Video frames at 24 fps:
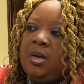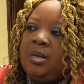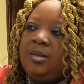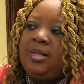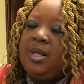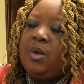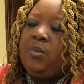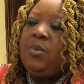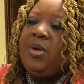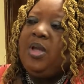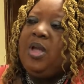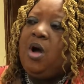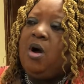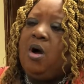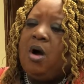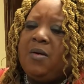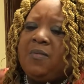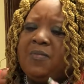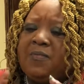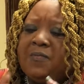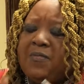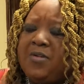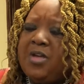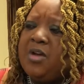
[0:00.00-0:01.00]
that we are
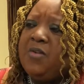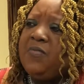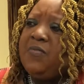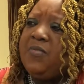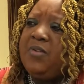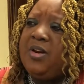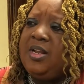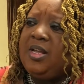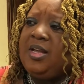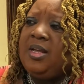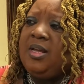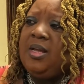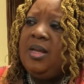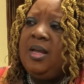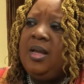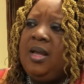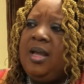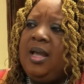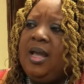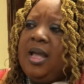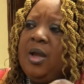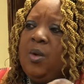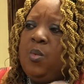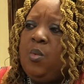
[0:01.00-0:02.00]
fearfully
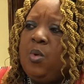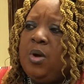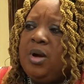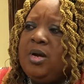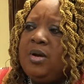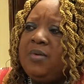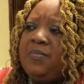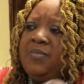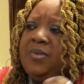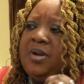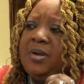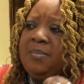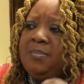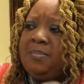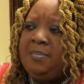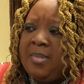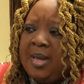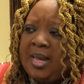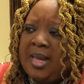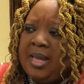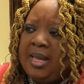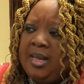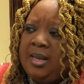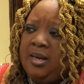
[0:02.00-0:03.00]
and wonderfully
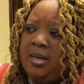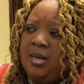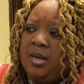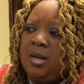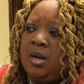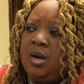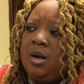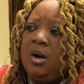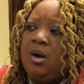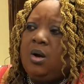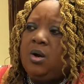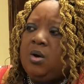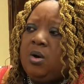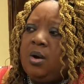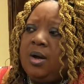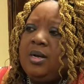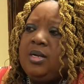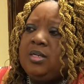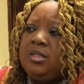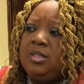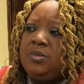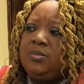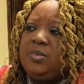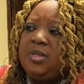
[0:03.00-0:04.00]
made
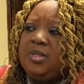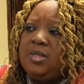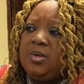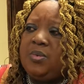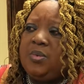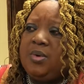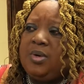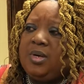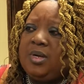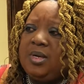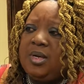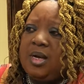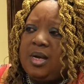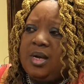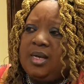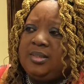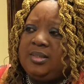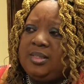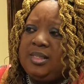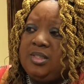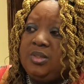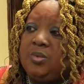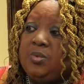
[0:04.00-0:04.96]
according to what the Word of God says.